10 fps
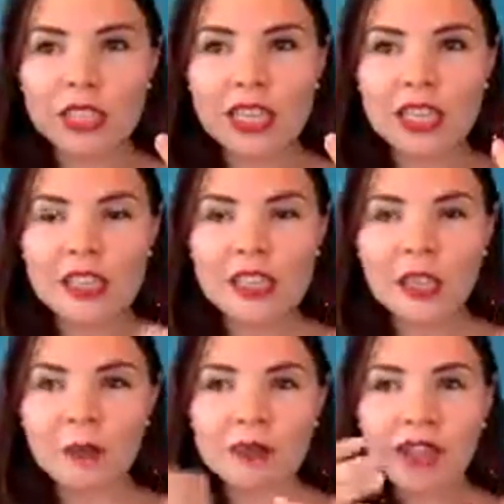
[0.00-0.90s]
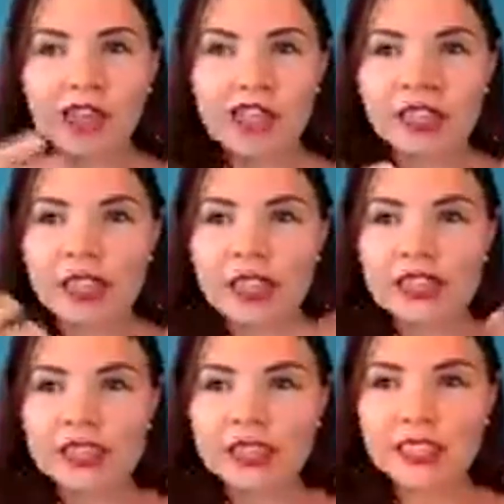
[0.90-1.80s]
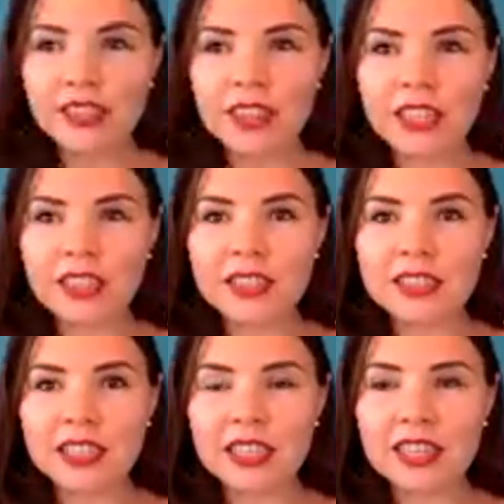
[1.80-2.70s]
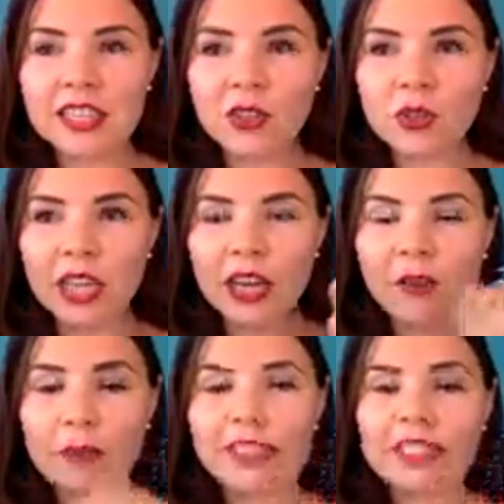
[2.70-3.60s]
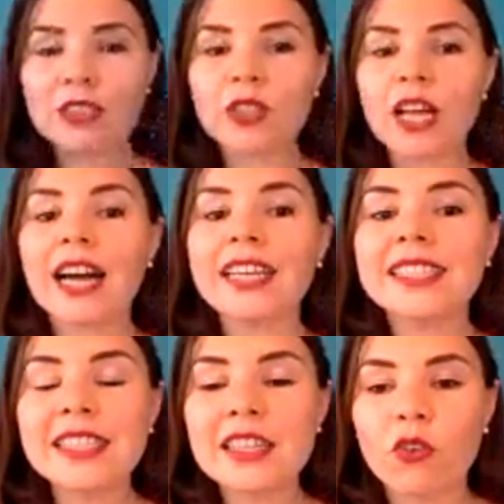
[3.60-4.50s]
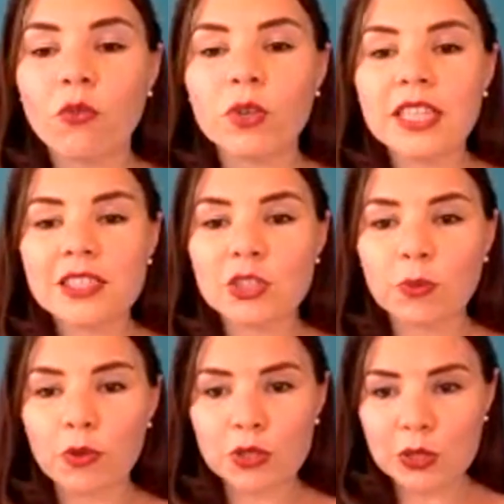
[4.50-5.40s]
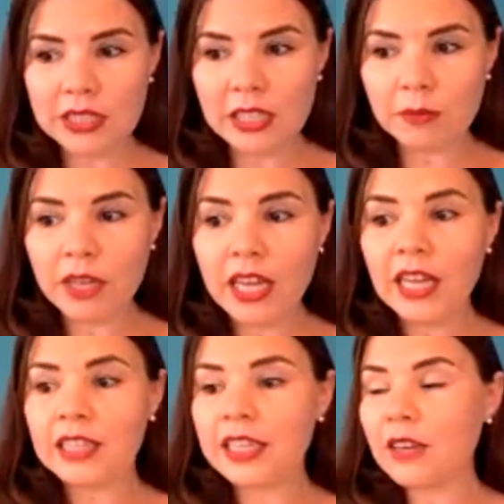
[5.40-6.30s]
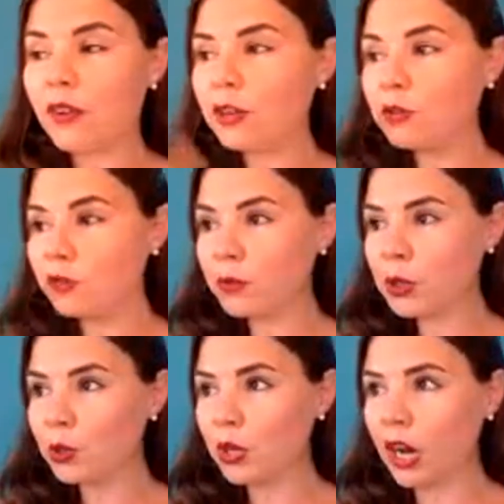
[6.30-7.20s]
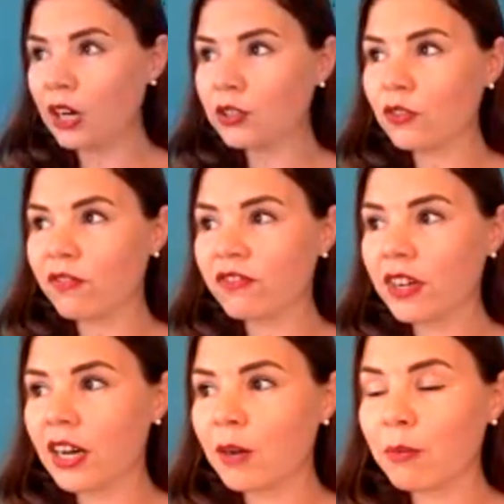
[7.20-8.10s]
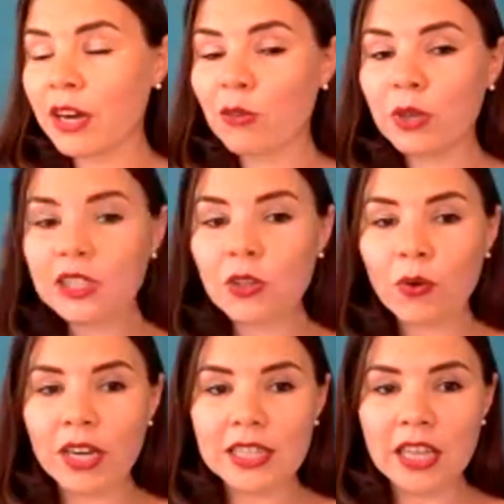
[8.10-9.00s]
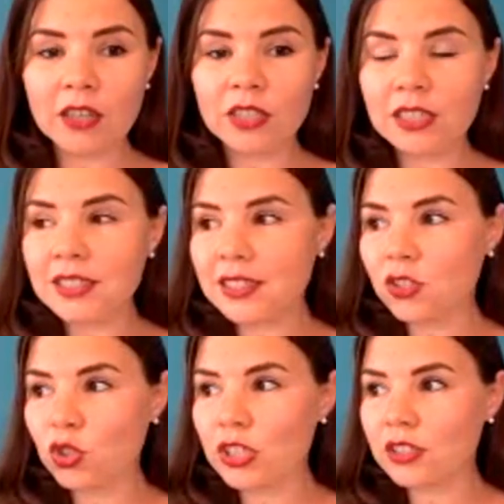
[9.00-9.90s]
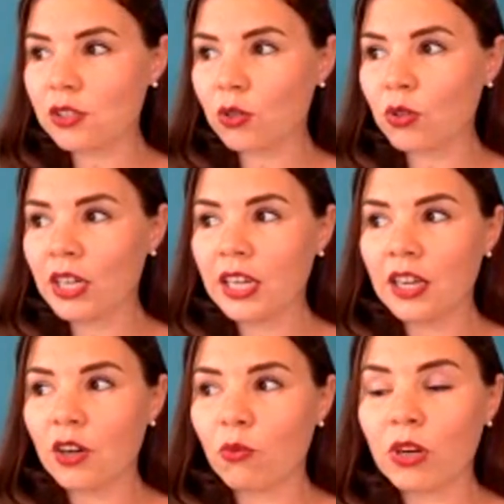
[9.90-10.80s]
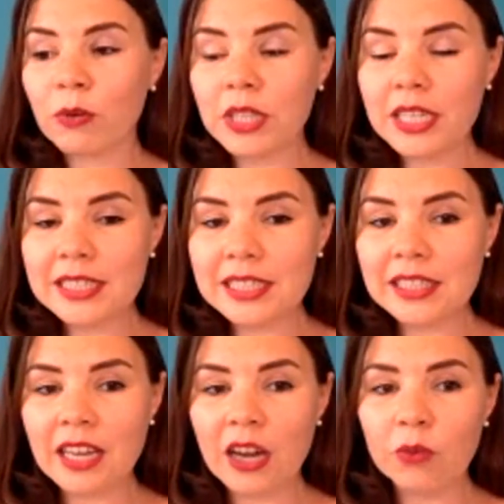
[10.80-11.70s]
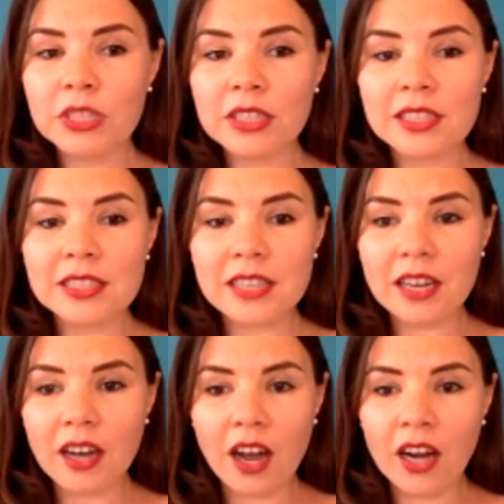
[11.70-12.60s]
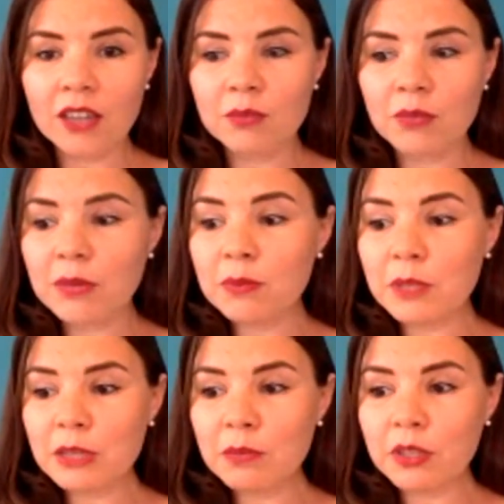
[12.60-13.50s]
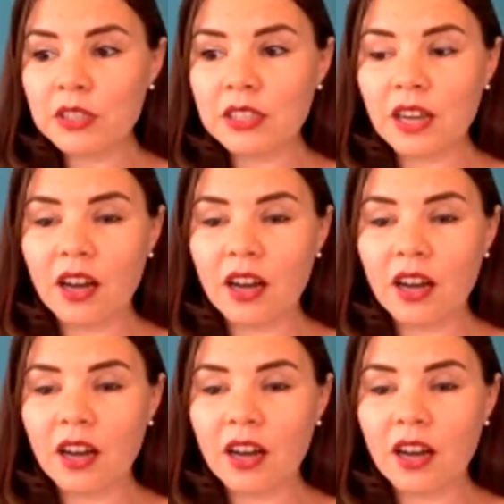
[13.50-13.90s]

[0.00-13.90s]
They can see things. They don't have a particular idea of what they're supposed to see. Like if I will look out of my window right now, there is a street. So what will I see there? I will either see a car, maybe people,